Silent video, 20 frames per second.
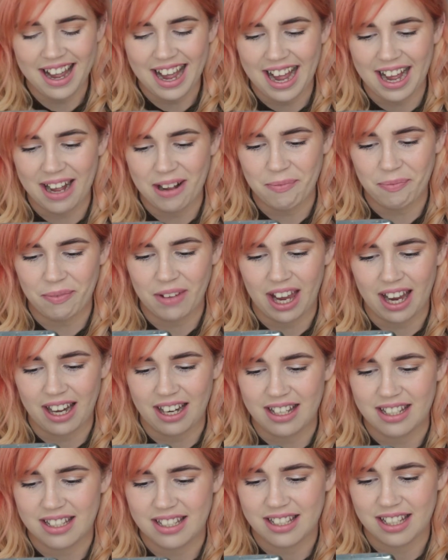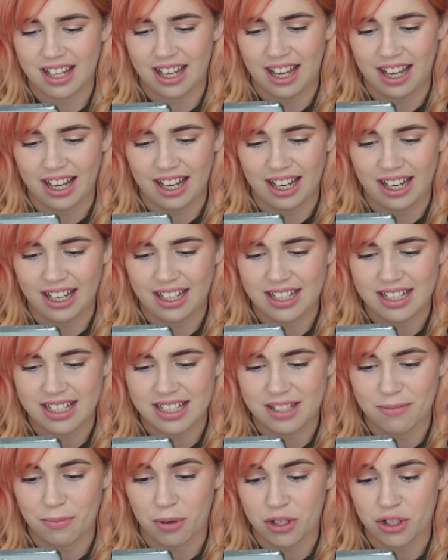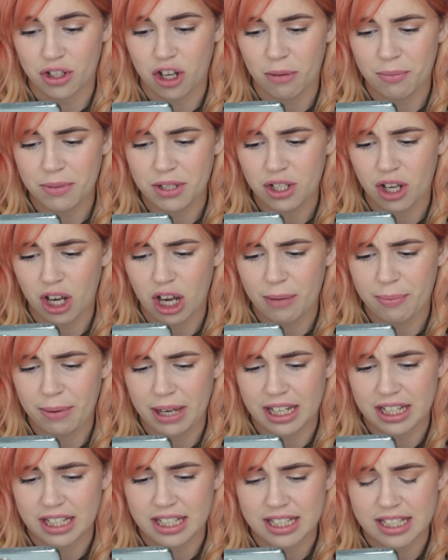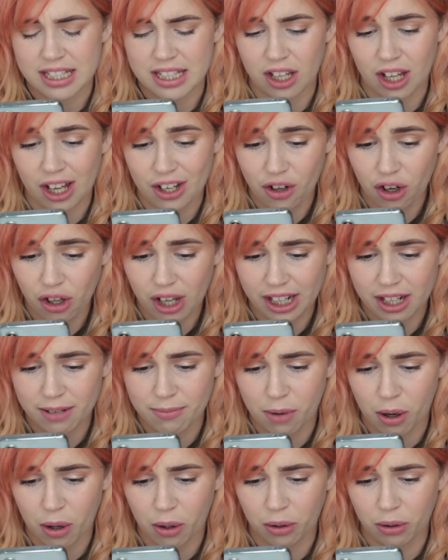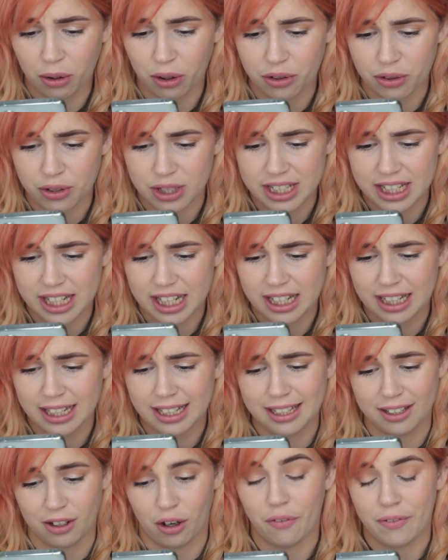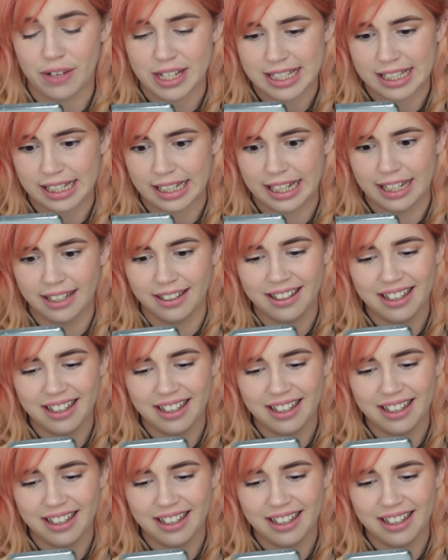And it is the most common type. It is not like a mole on your skin, obviously.